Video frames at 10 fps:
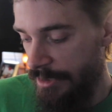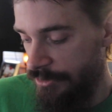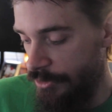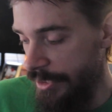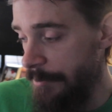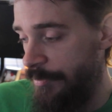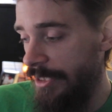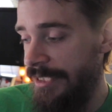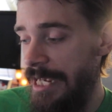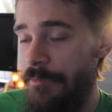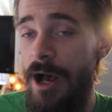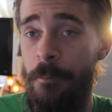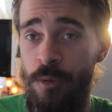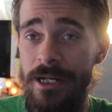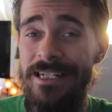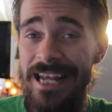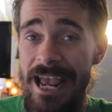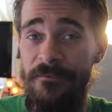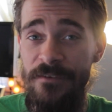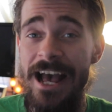So you can build him up pretty
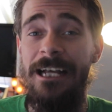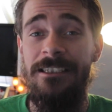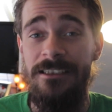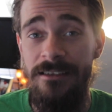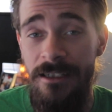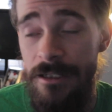damn fast.